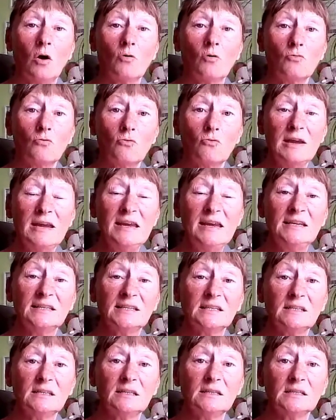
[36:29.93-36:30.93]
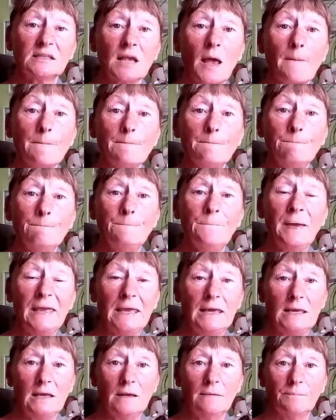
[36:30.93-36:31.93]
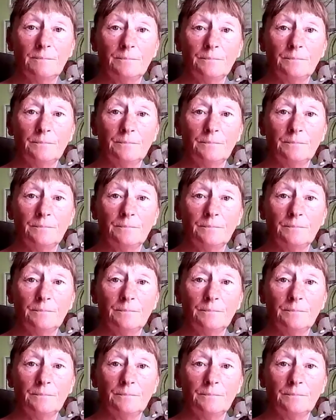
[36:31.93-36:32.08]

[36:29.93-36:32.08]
reasons be?